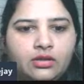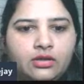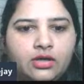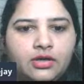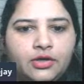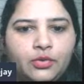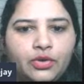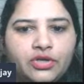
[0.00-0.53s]

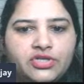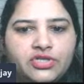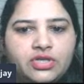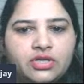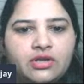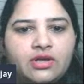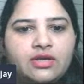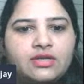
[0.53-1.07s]
Third
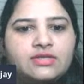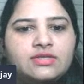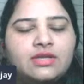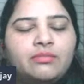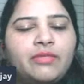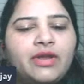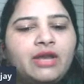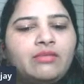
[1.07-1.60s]
question is
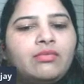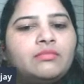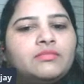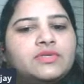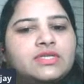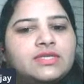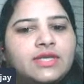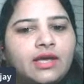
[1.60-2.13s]
the minimum
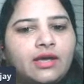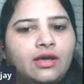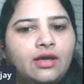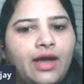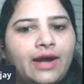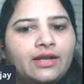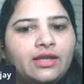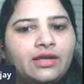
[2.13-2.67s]
stay
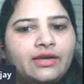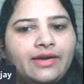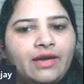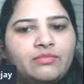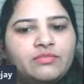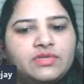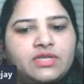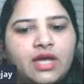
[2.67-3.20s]
at the
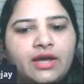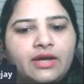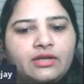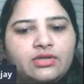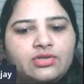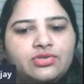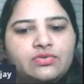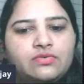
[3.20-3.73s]
campsite
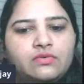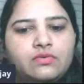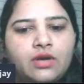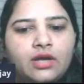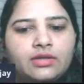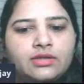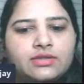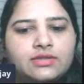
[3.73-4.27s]
is 2
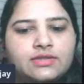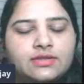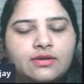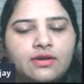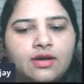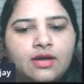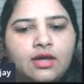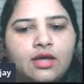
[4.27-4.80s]
nights.
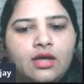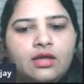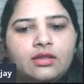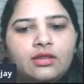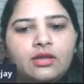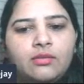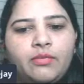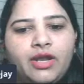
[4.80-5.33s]

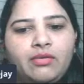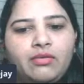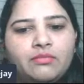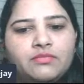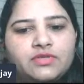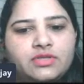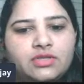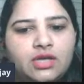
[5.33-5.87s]
The
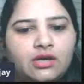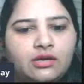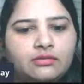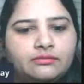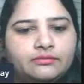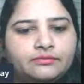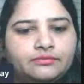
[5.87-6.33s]
minimum stay.